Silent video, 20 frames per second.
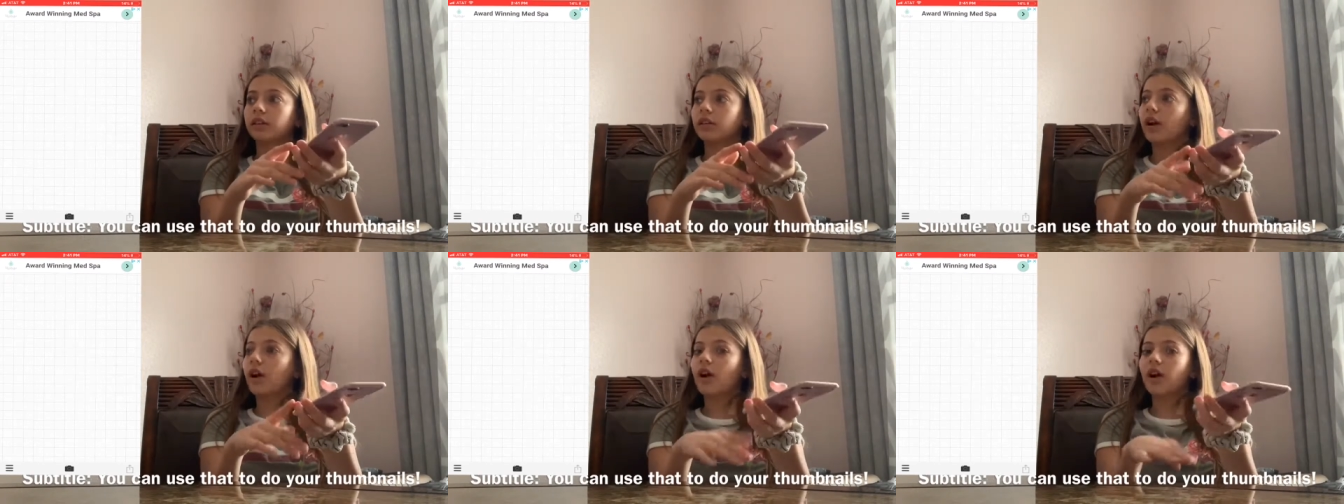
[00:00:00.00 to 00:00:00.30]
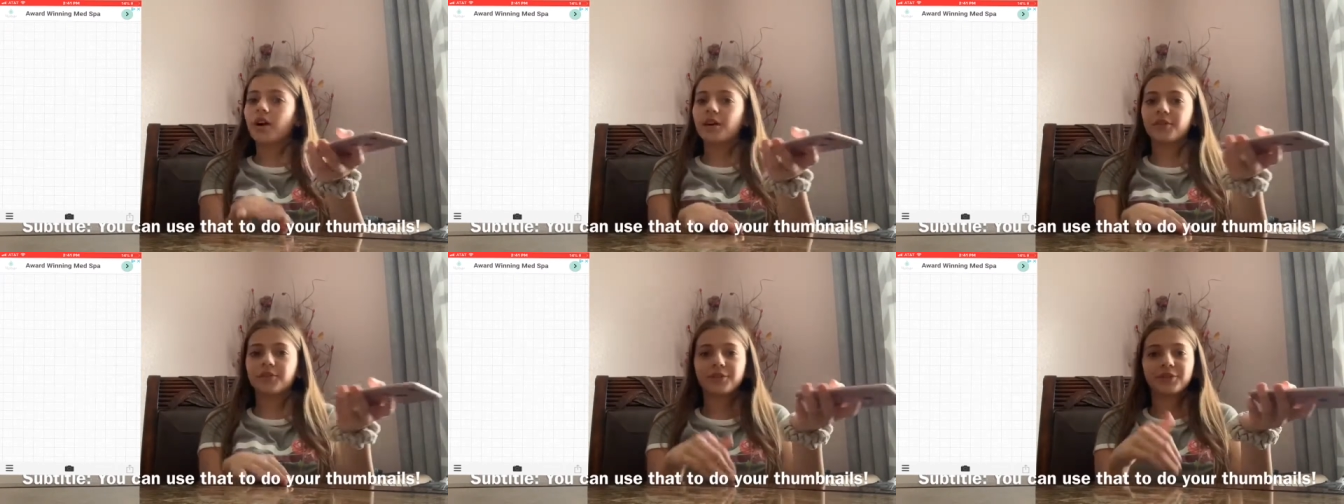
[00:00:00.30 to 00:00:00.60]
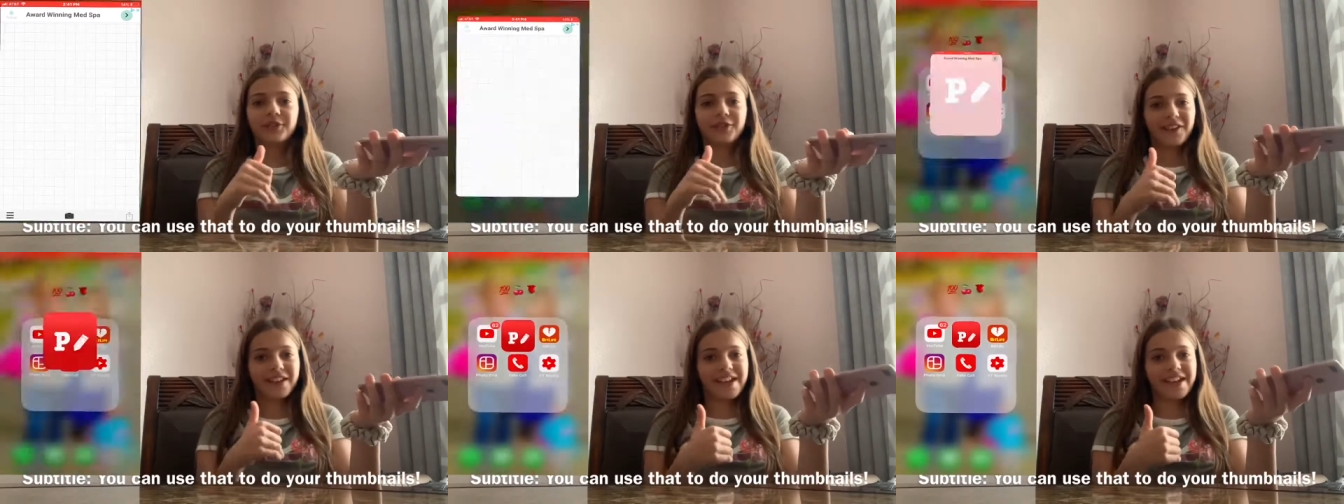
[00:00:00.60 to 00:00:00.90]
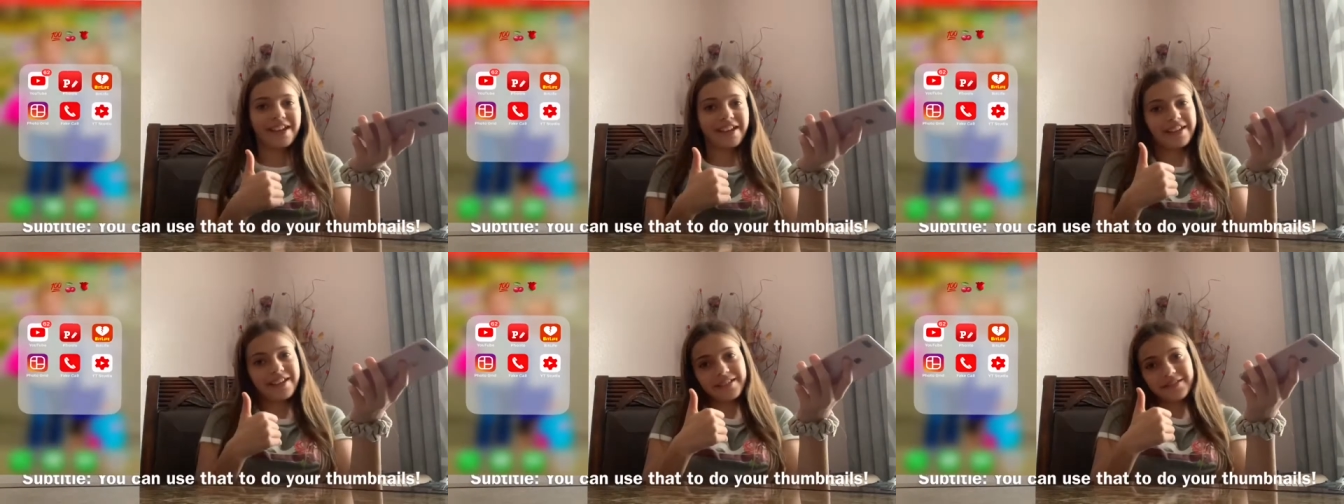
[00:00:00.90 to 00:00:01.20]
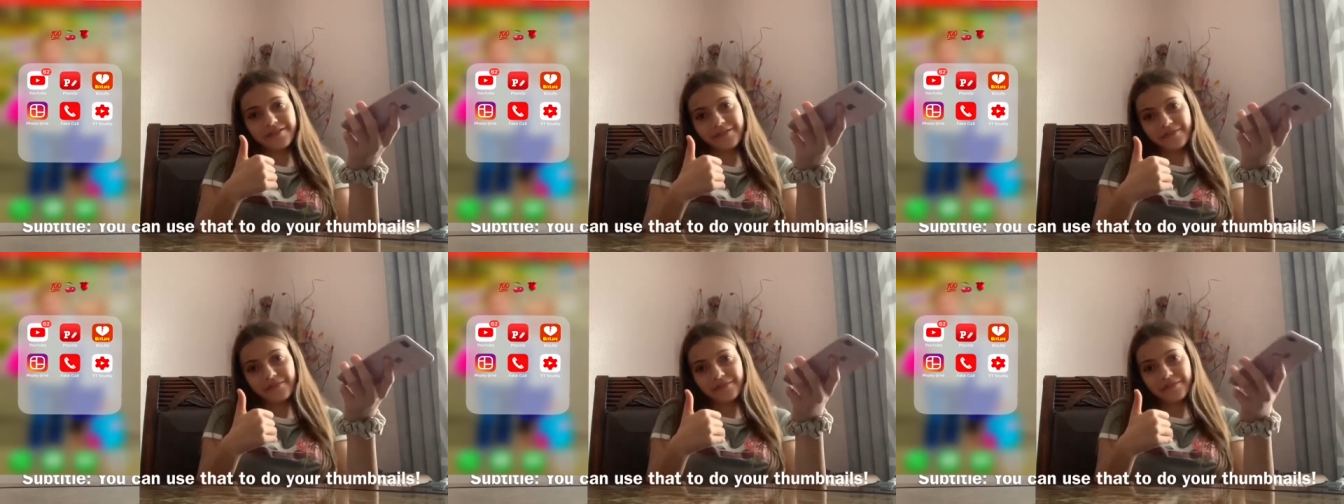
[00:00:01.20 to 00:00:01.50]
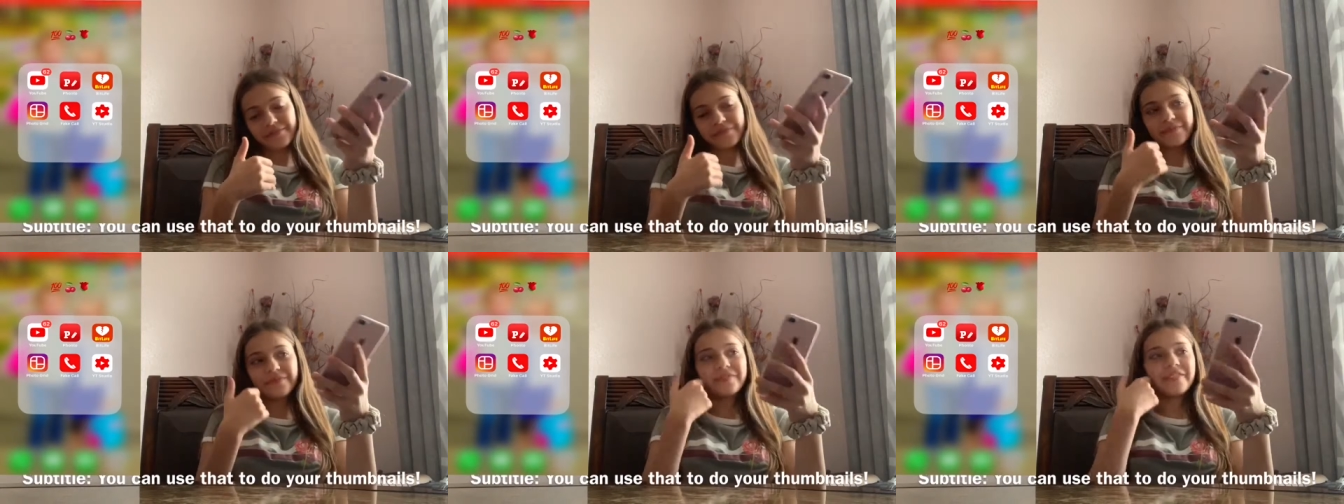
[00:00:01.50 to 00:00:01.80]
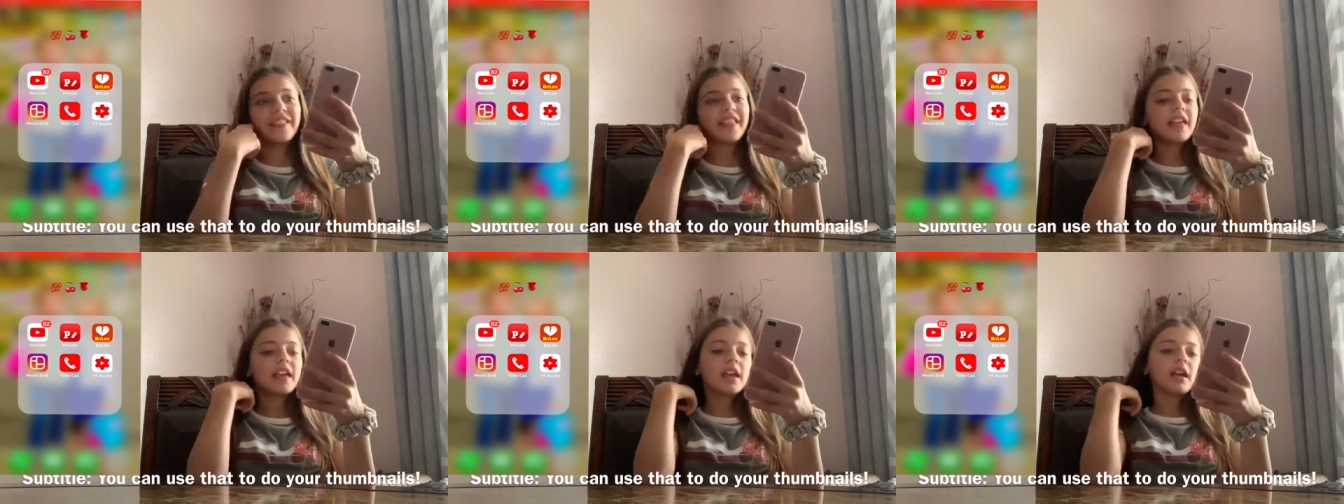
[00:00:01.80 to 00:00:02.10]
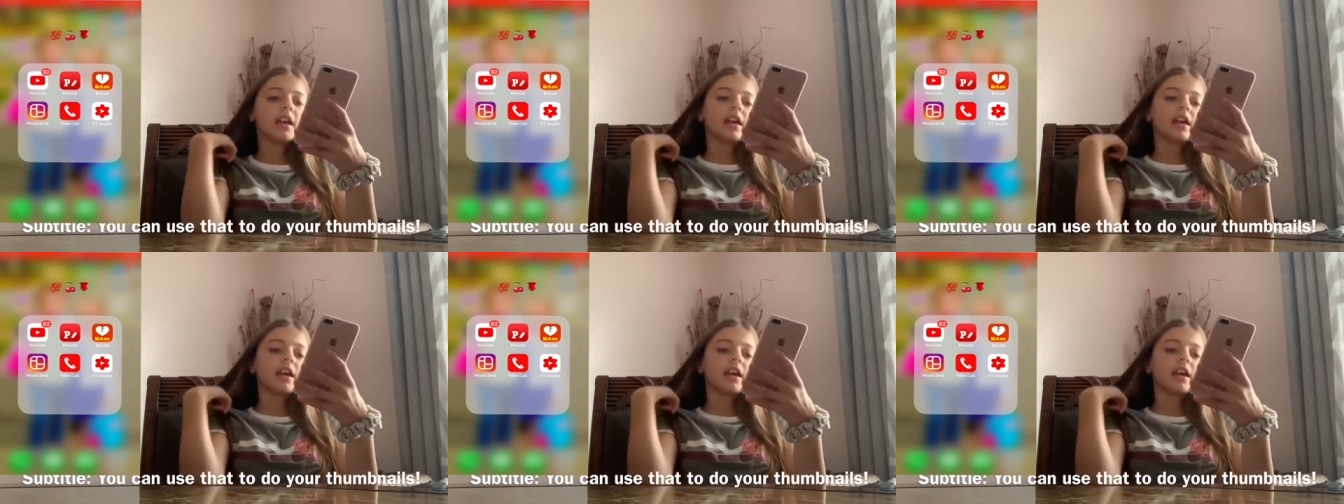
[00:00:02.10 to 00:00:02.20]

Oh, great. Yeah. Wow.